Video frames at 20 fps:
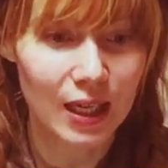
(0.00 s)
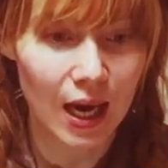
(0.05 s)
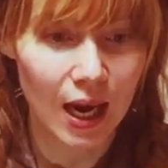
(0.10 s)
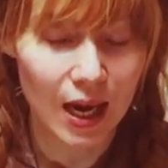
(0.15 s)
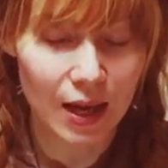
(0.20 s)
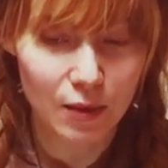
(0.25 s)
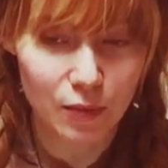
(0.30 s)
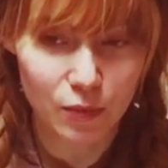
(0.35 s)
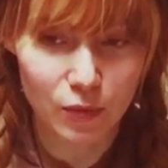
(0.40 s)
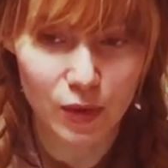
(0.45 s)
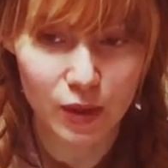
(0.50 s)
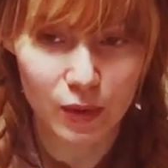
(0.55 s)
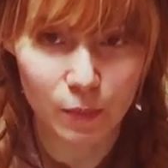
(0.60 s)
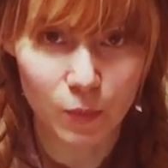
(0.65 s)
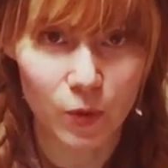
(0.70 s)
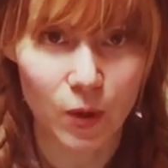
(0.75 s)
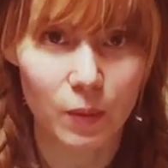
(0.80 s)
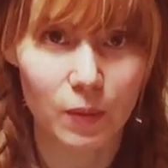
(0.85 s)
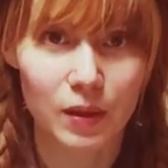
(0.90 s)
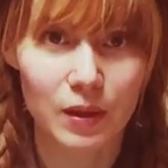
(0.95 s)
I will
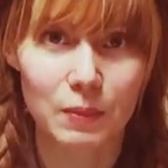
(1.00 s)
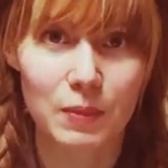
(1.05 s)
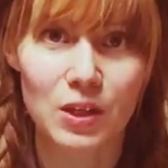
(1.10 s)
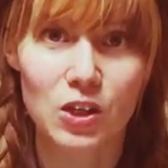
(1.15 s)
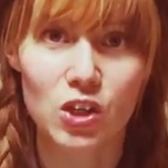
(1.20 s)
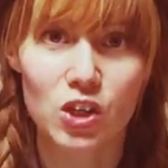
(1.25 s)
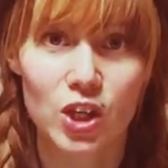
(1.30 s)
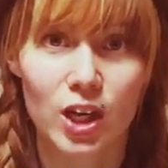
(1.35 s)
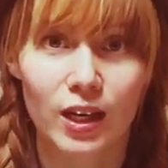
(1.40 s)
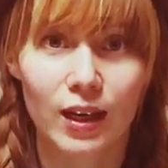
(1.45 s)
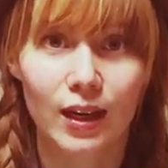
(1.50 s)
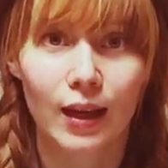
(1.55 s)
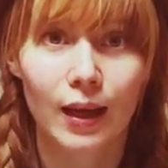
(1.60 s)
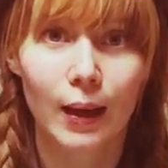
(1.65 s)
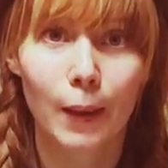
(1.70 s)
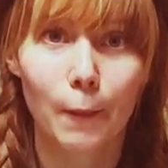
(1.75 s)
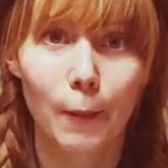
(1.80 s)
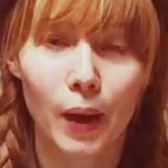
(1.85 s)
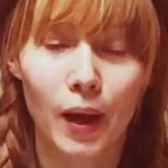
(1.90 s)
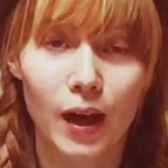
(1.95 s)
probably be
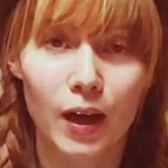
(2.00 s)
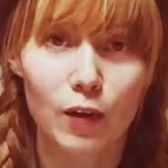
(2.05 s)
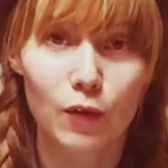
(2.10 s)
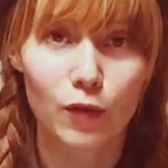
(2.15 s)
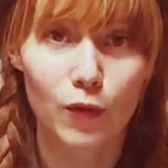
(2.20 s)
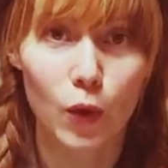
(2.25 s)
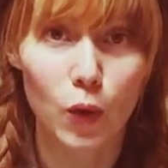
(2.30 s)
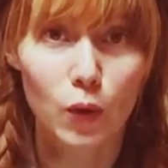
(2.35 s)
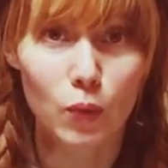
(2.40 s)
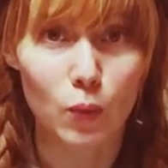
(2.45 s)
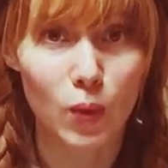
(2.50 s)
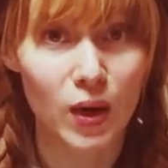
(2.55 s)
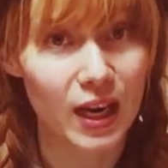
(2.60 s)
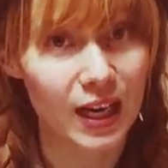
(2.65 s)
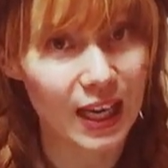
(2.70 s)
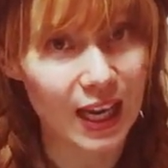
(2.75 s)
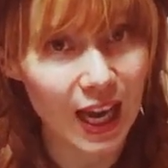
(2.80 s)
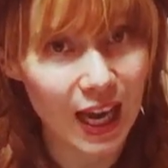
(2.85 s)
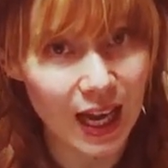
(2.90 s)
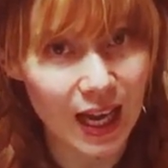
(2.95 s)
checking my phone when I
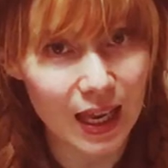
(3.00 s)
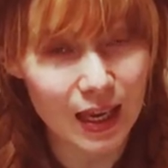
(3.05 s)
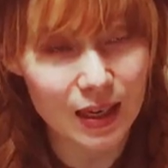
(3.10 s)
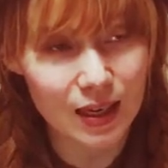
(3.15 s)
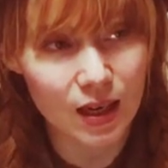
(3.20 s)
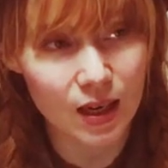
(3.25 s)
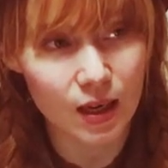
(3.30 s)
can.